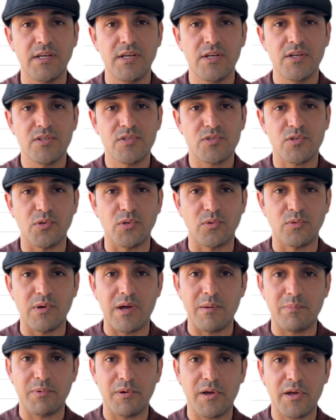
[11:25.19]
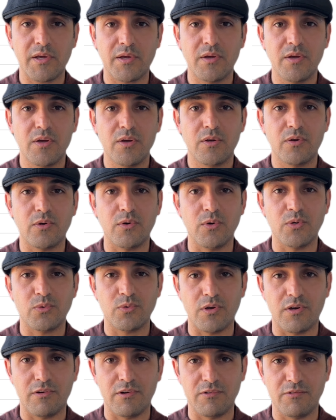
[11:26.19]
So to apply, go to
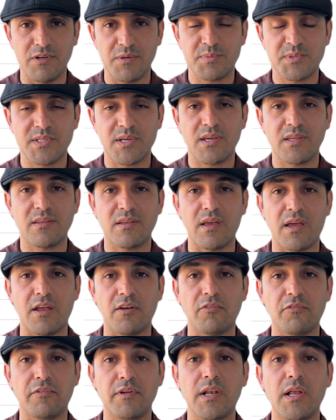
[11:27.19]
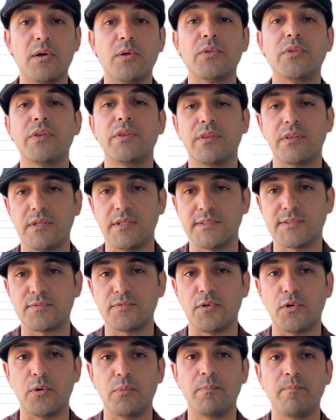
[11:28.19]
our website and fill out this form.